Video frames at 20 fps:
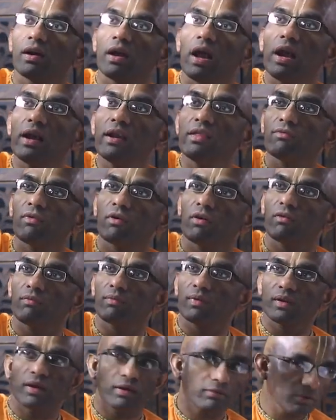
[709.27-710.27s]
held in front
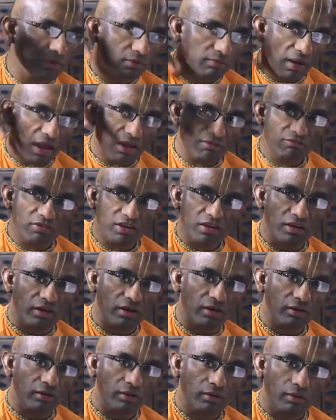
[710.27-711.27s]
of me, it would be my
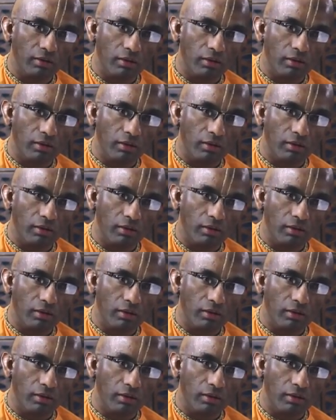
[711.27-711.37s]
finger.